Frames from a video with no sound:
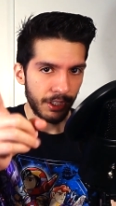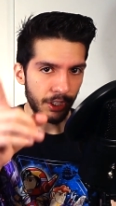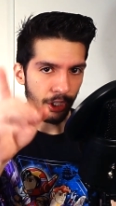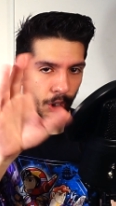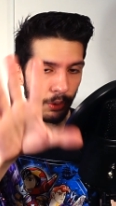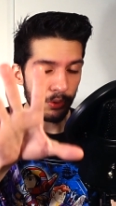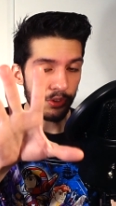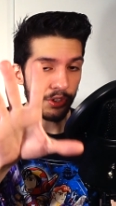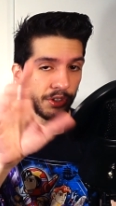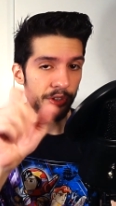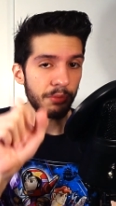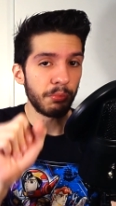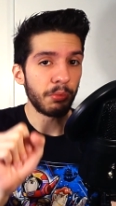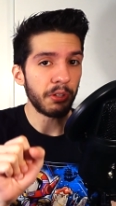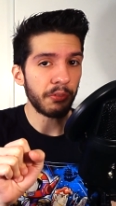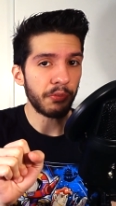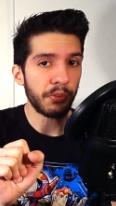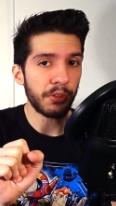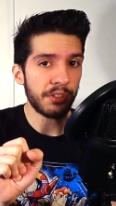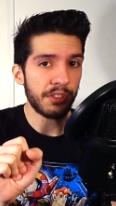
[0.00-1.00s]
Go and judge the
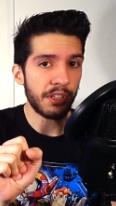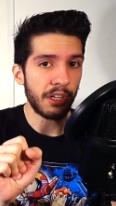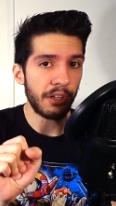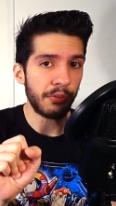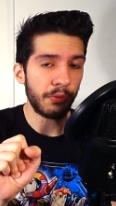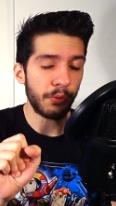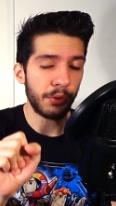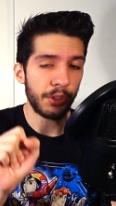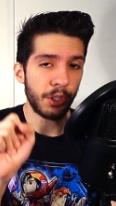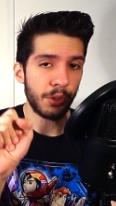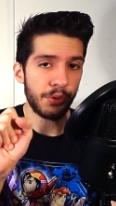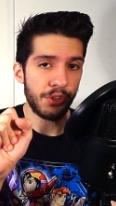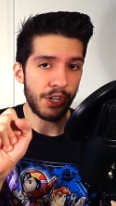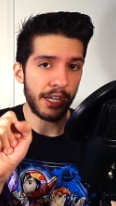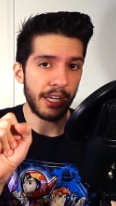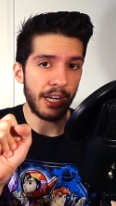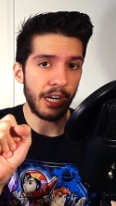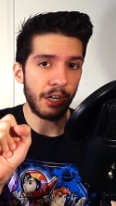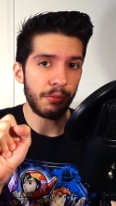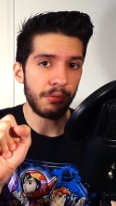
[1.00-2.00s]
movie for yourself when you go
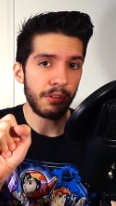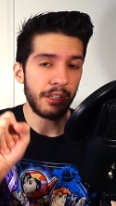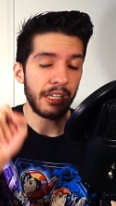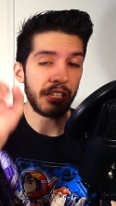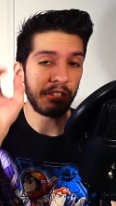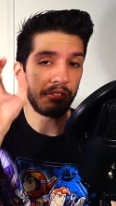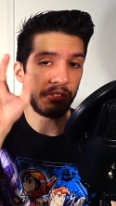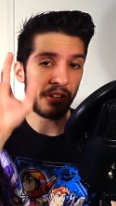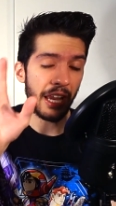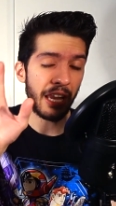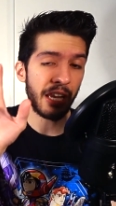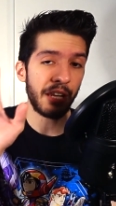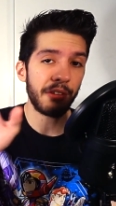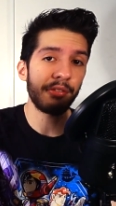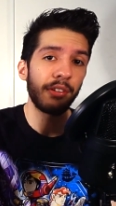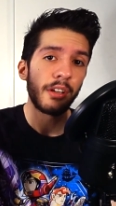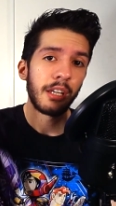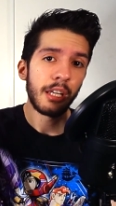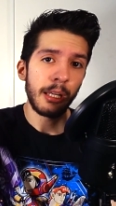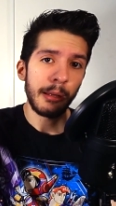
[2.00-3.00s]
check it out. And if you
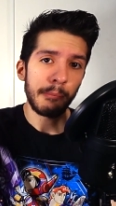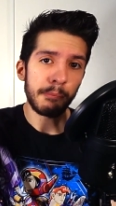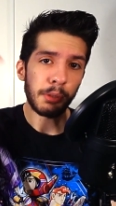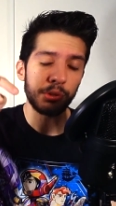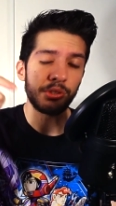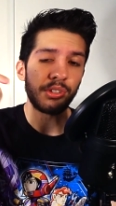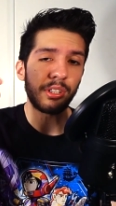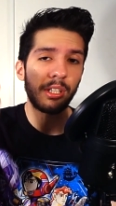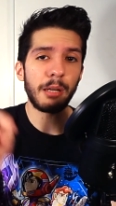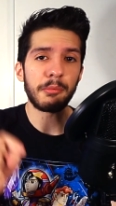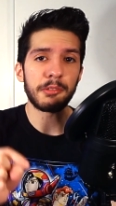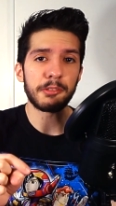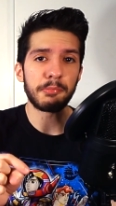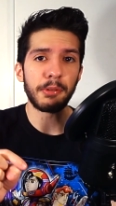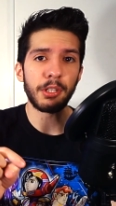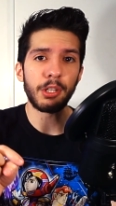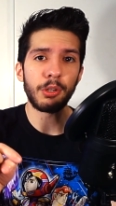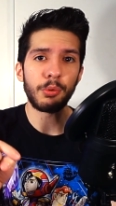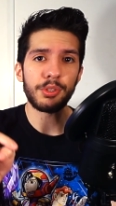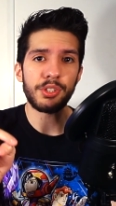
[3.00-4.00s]
have, post in the comments
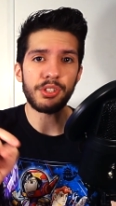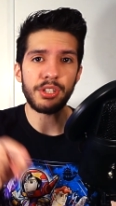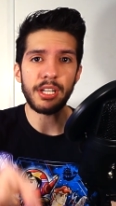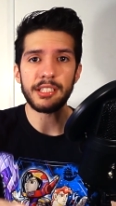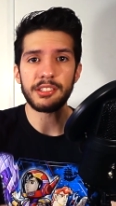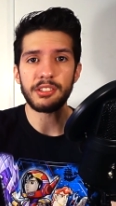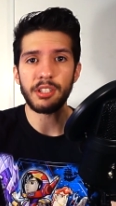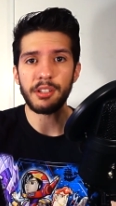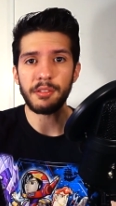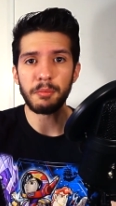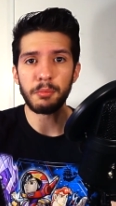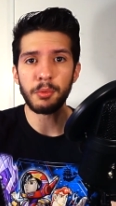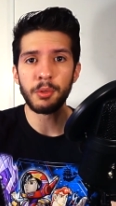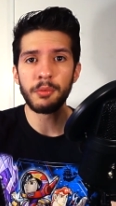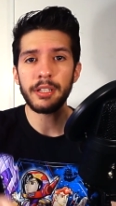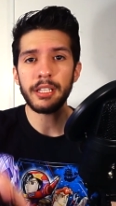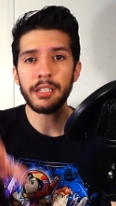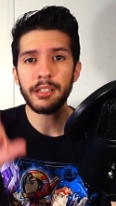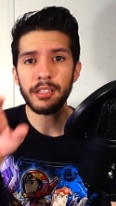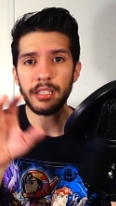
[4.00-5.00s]
below what you guys thought of the
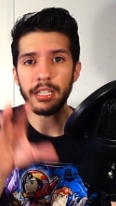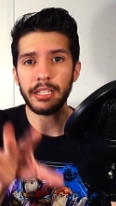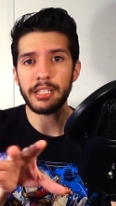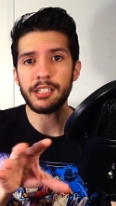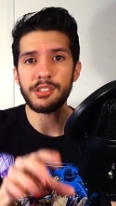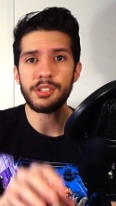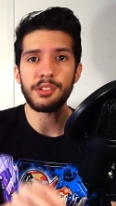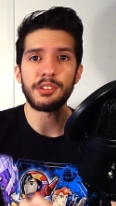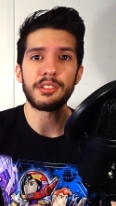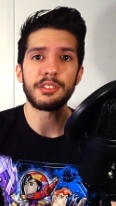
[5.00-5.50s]
movie, like and share